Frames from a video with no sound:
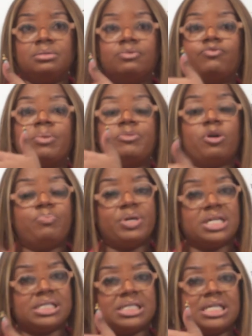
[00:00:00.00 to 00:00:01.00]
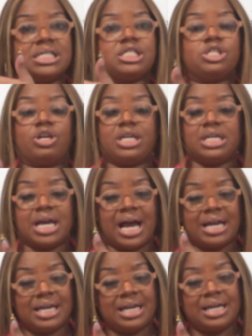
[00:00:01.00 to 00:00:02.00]
from your business, your
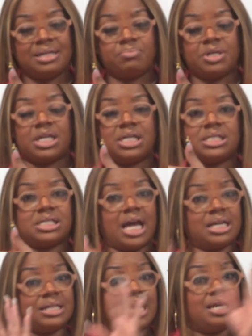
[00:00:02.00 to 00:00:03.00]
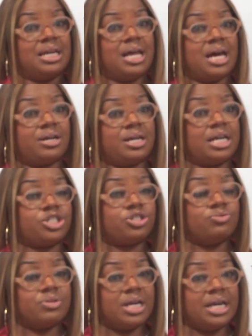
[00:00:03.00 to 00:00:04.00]
EIN, because like that letter that
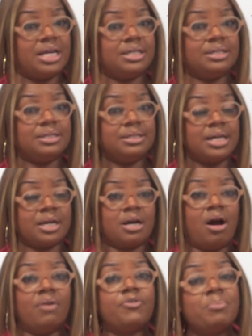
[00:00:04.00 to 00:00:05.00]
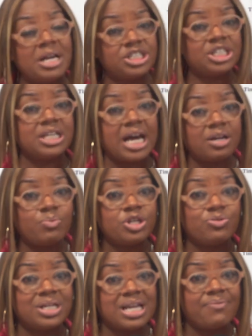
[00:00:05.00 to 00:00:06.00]
you get, that confirmation letter when
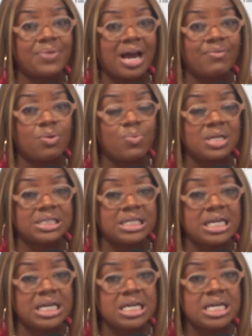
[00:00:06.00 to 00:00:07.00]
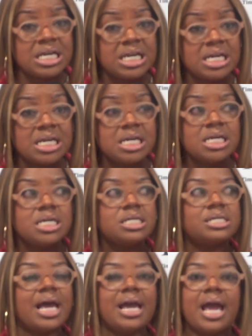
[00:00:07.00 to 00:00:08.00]
you get that 501c,
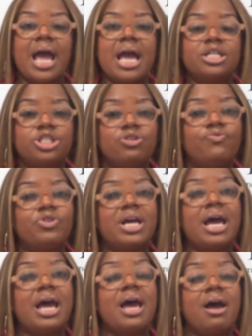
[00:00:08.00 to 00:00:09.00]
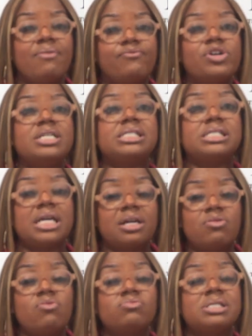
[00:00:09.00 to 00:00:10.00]
they ask you for that every
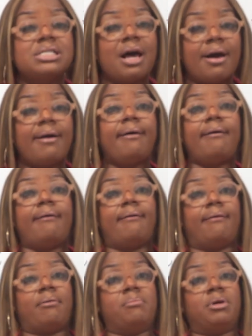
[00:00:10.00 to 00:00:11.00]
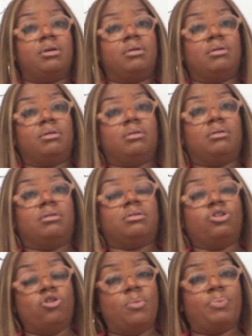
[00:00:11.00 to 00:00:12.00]
single time
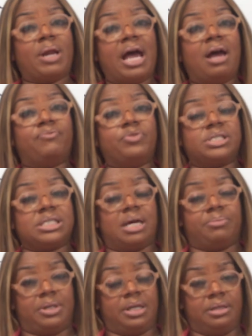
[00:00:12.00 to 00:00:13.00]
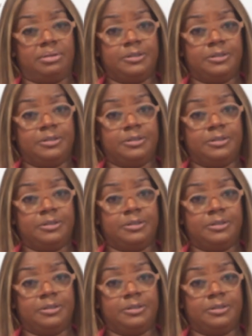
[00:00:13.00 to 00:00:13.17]
you applying for something.